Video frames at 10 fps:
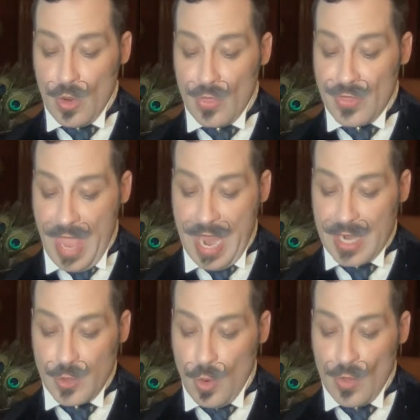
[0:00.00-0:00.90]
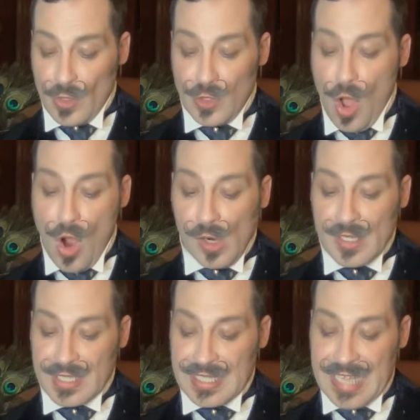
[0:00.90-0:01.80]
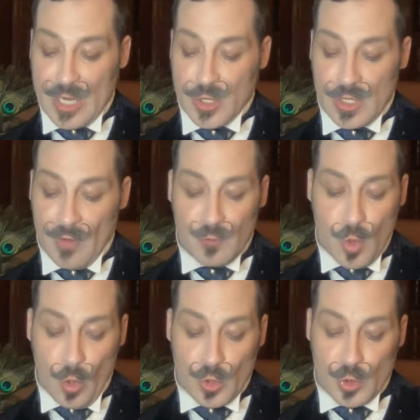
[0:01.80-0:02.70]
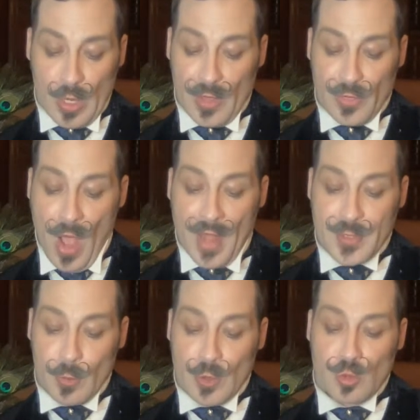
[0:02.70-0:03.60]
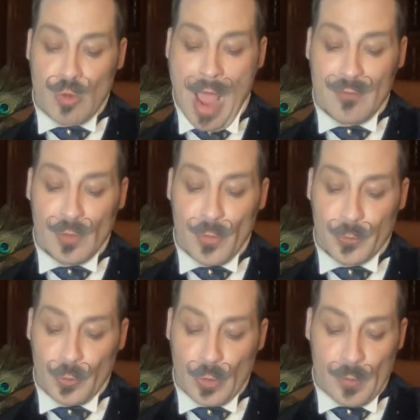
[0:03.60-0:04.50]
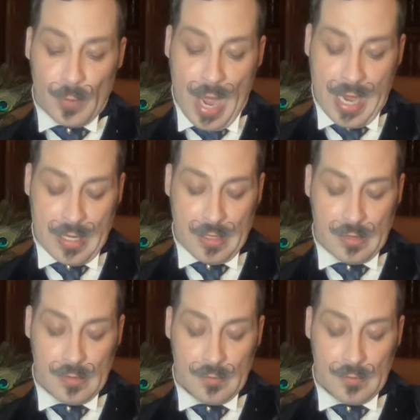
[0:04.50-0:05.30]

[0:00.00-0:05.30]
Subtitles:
they nor the long succession of torturing thoughts which traveled through her brain.